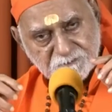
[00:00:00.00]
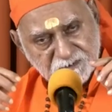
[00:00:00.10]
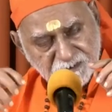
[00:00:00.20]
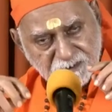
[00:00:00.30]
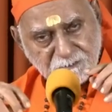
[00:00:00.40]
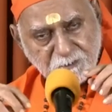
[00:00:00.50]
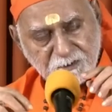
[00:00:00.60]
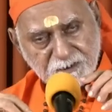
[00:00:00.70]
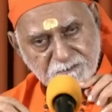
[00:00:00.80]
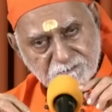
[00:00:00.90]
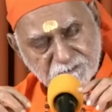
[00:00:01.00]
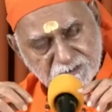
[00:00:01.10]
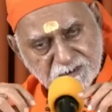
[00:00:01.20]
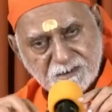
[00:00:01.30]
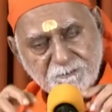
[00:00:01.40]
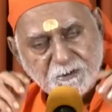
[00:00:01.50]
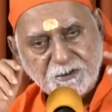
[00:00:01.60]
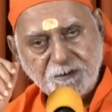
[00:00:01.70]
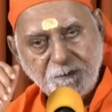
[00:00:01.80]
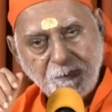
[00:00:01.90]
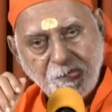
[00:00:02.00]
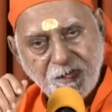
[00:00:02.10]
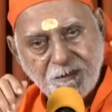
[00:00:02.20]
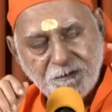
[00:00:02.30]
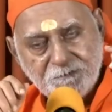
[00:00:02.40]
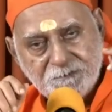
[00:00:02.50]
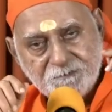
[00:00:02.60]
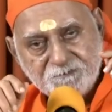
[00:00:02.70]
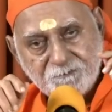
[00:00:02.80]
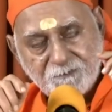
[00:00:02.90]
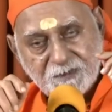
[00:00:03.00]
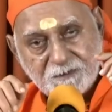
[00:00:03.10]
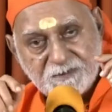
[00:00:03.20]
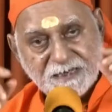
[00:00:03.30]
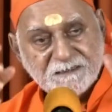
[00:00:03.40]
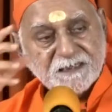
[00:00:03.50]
within the body, within the body. That